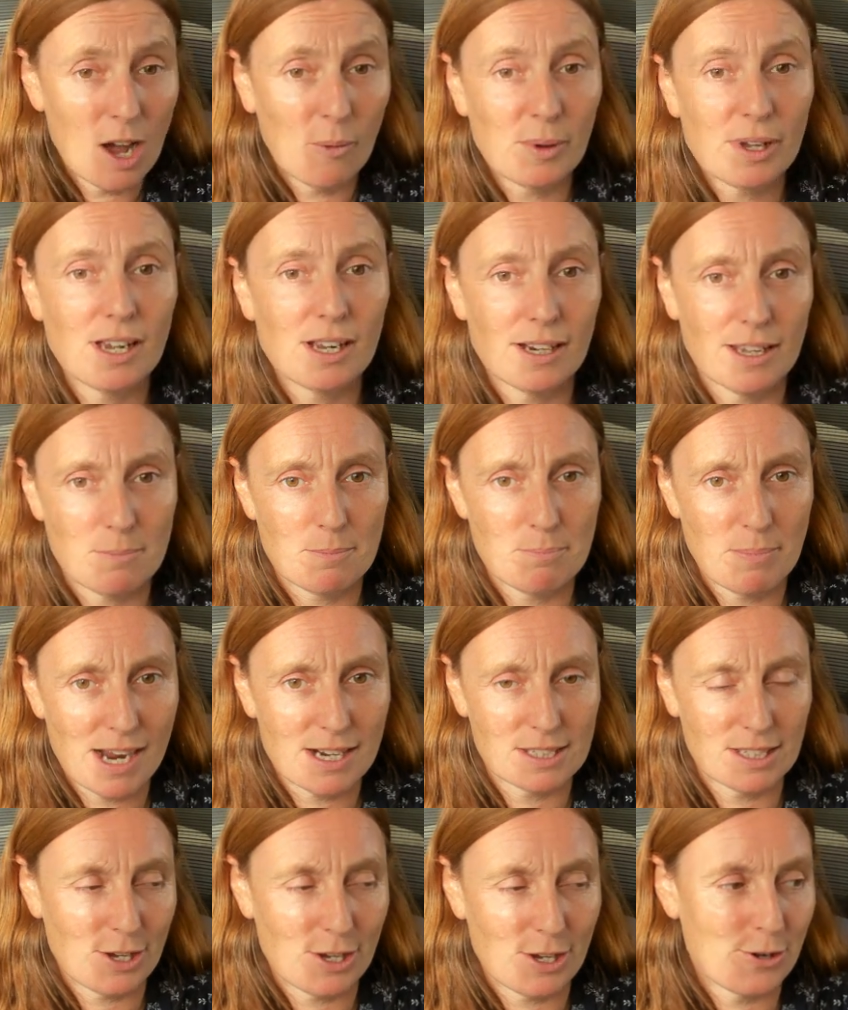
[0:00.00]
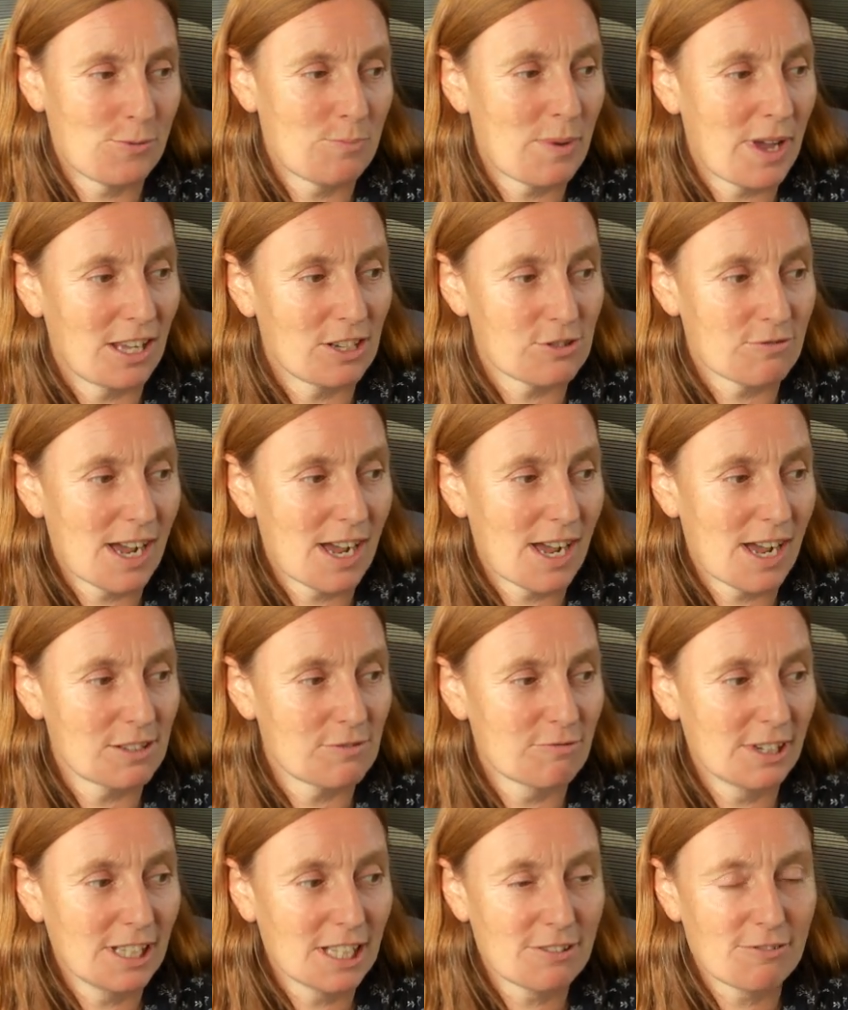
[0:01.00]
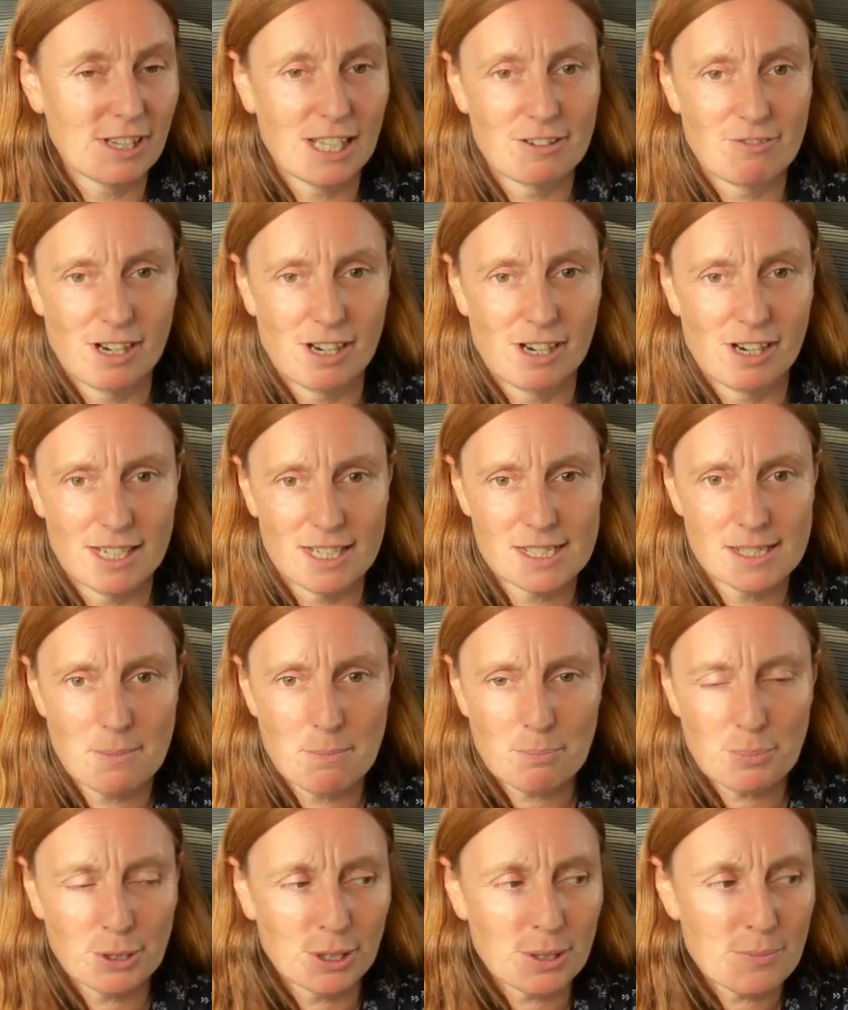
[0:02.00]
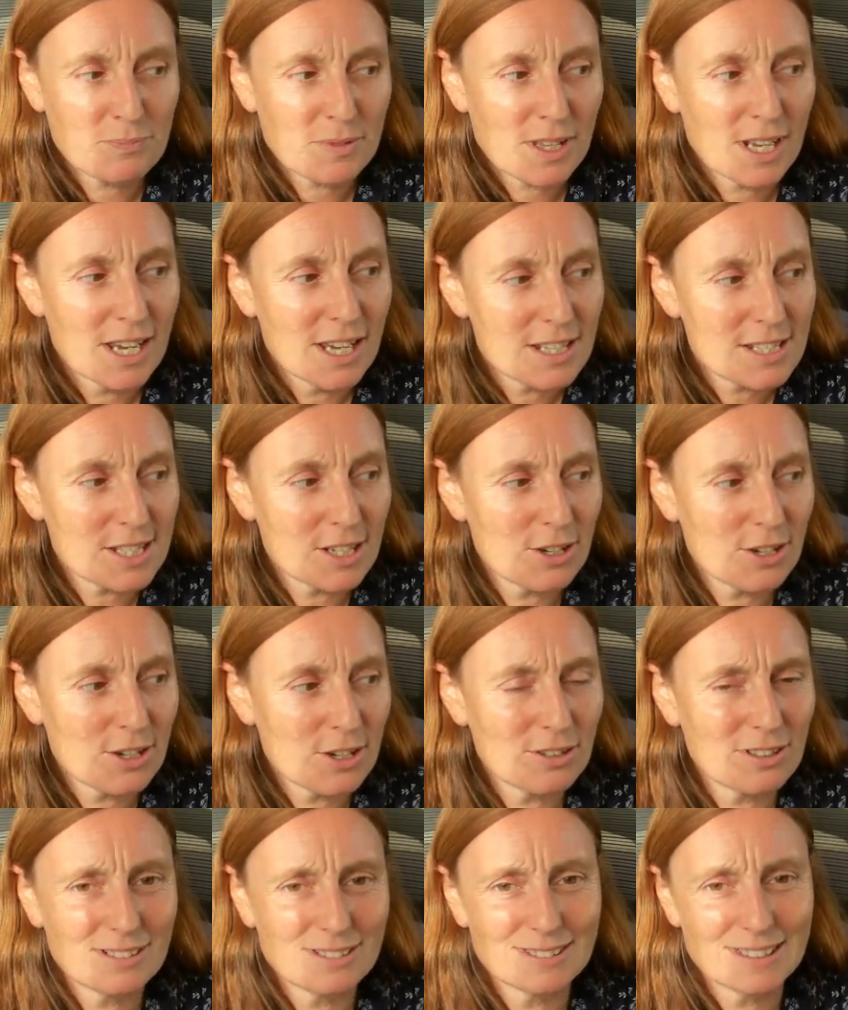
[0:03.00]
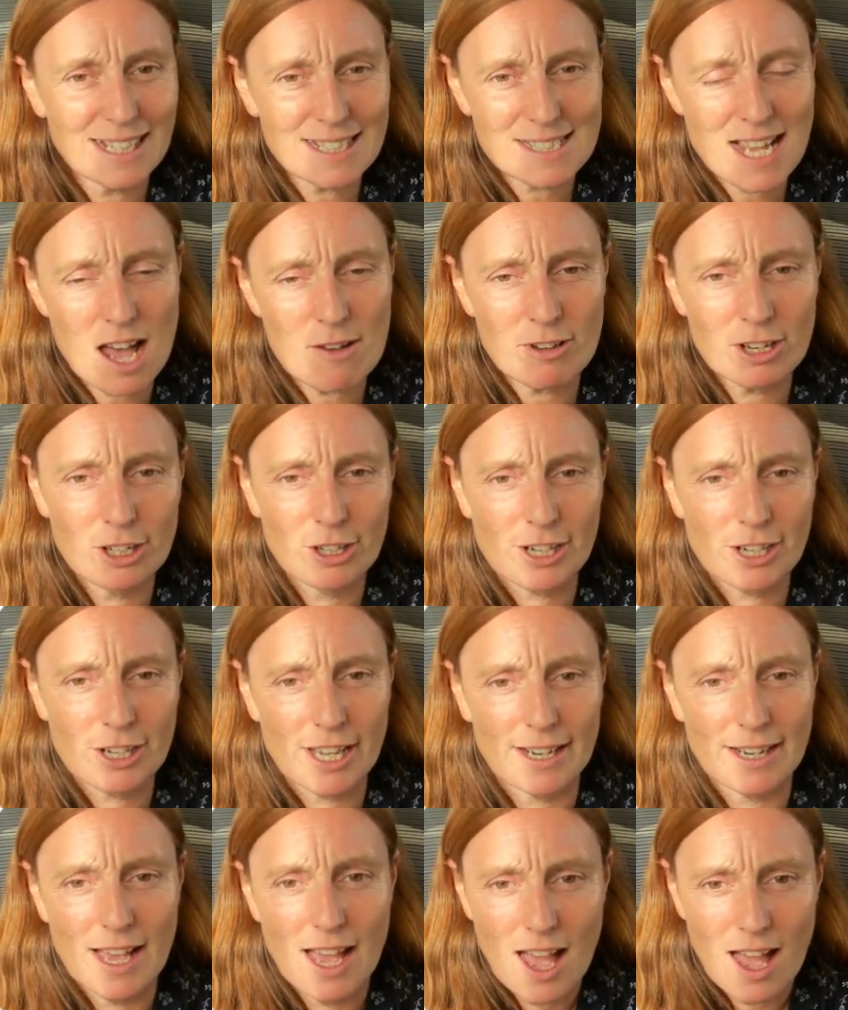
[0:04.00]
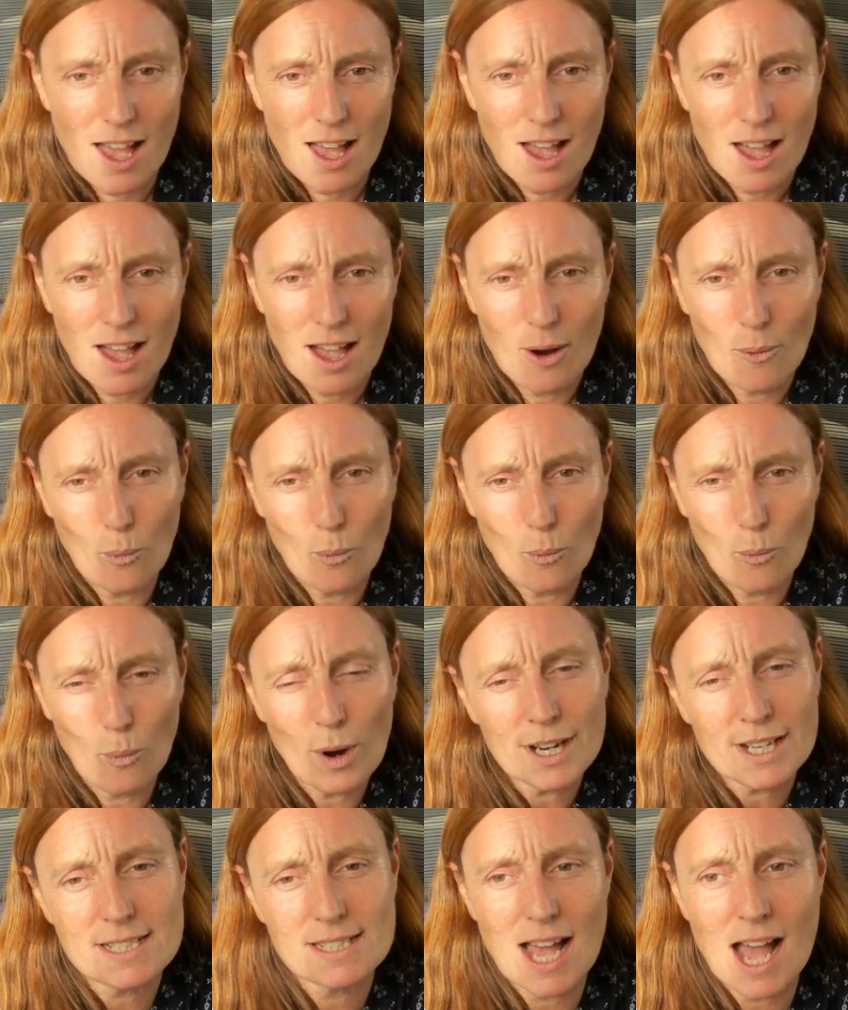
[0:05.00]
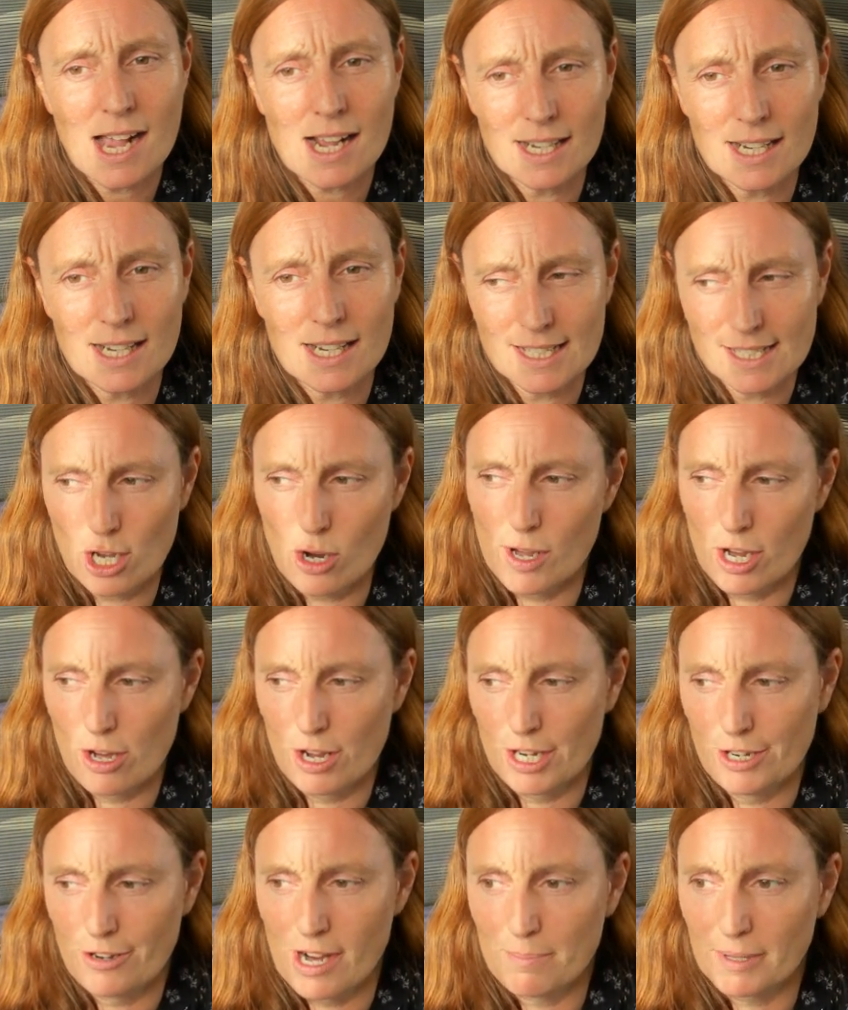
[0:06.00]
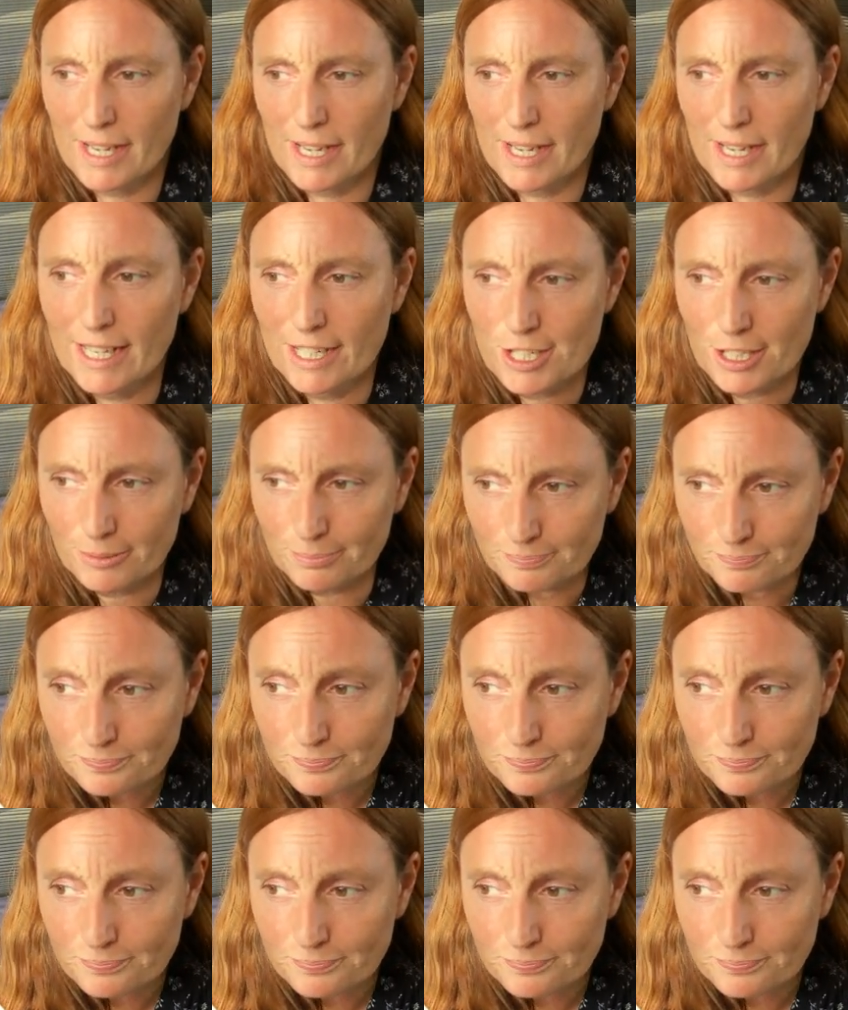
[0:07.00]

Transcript: and we can click back to the home page, right? Really, really, really simple. So let's have a look at what exactly is going on in your application.